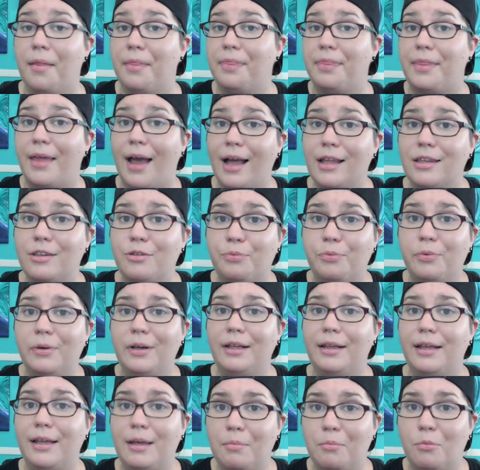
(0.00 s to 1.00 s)
that's
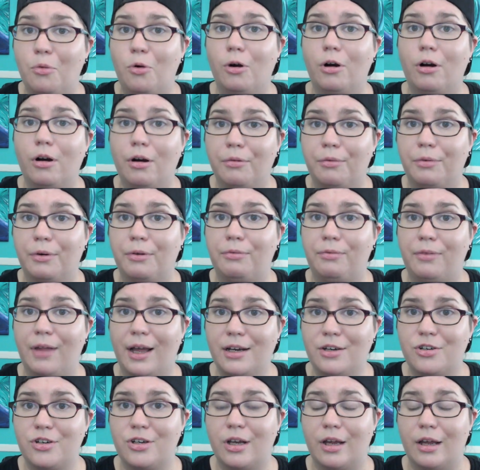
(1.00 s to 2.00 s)
really more a
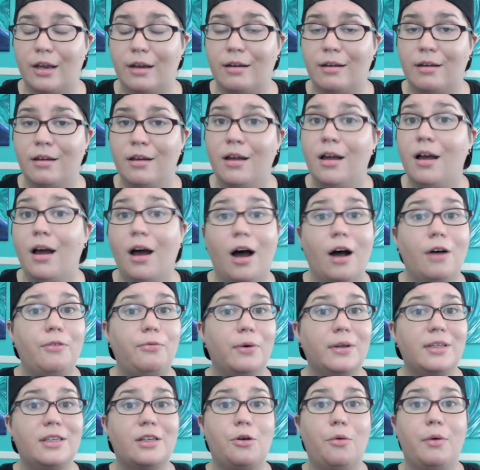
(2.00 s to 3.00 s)
reflection of
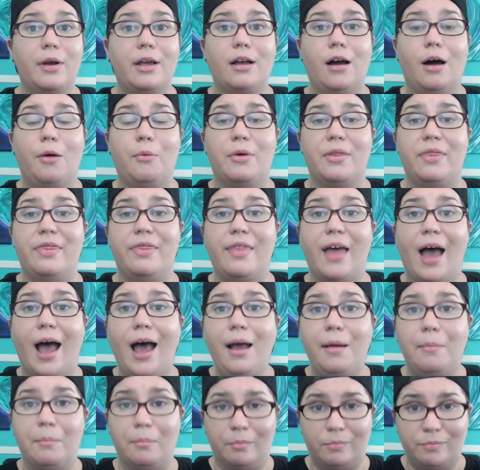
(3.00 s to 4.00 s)
what's going on with
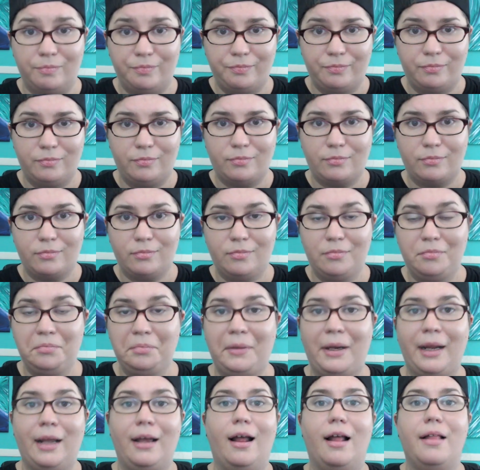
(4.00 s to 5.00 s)
them
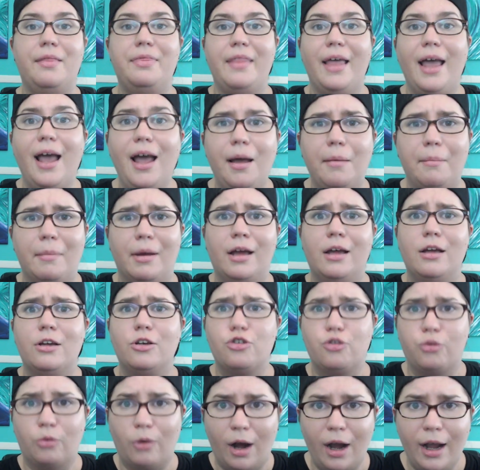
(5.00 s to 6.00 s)
and them
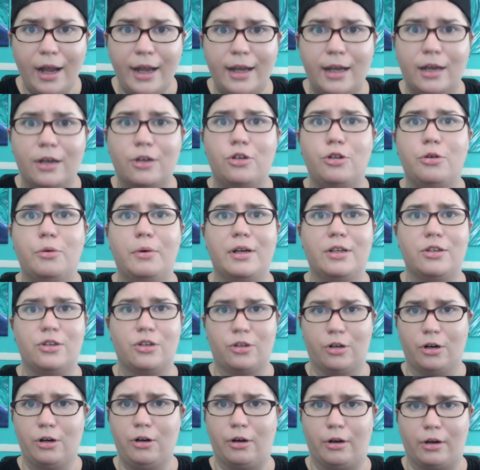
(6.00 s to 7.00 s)
trying to
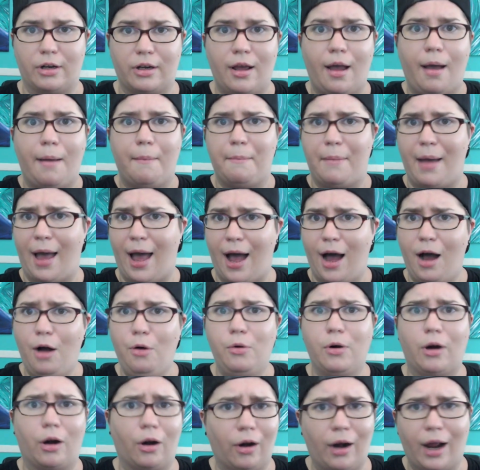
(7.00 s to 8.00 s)
exert
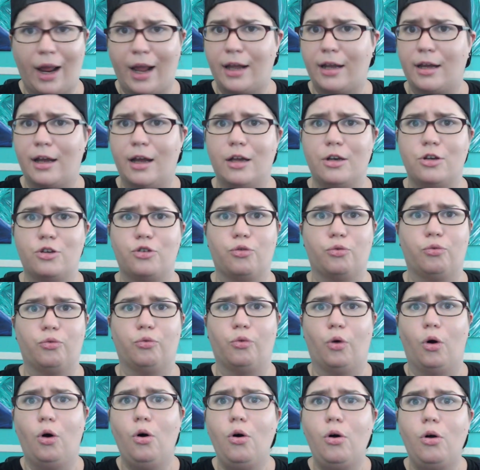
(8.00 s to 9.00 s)
power and
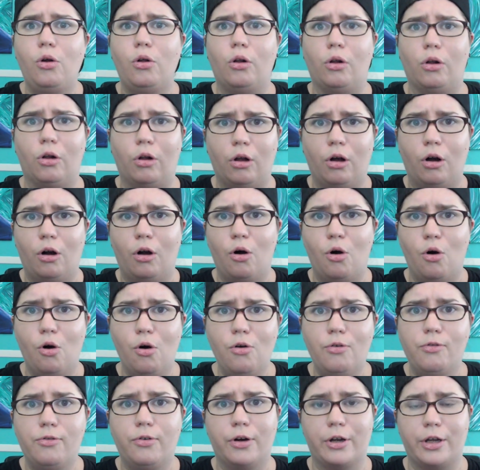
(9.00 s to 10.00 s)
control
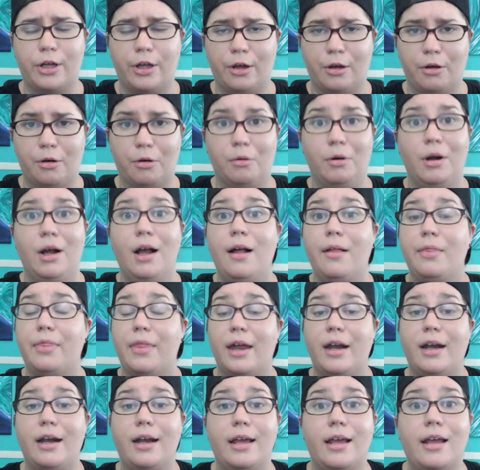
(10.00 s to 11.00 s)
over you
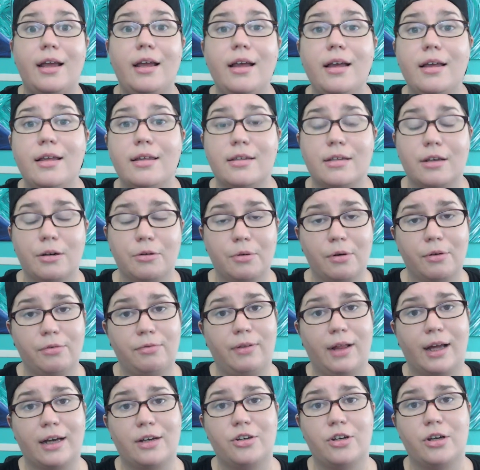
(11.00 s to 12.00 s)
than it is a
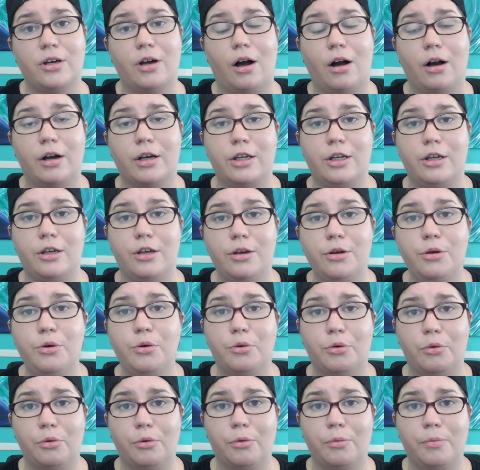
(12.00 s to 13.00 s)
reflection on
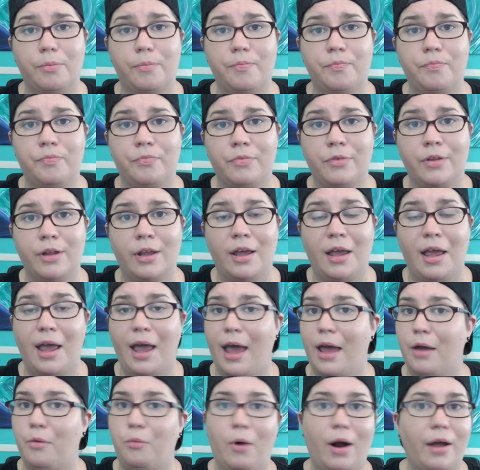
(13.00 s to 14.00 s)
you
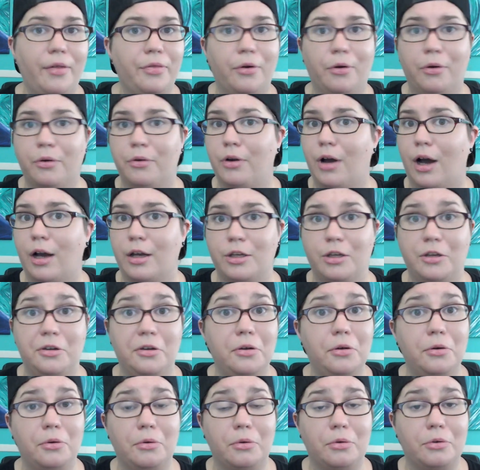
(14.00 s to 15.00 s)
and whether or not
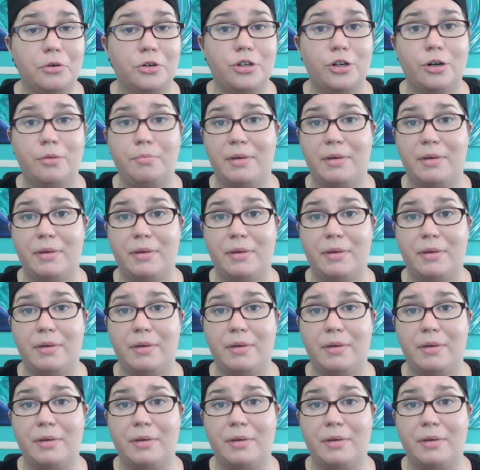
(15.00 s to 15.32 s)
you should